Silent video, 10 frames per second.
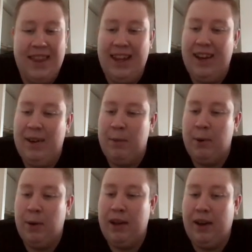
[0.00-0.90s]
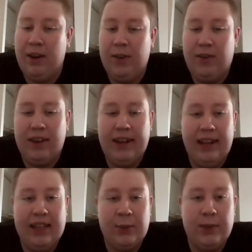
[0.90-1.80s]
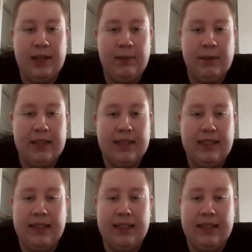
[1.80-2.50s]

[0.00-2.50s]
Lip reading: Yeah, probably hard to find as well, but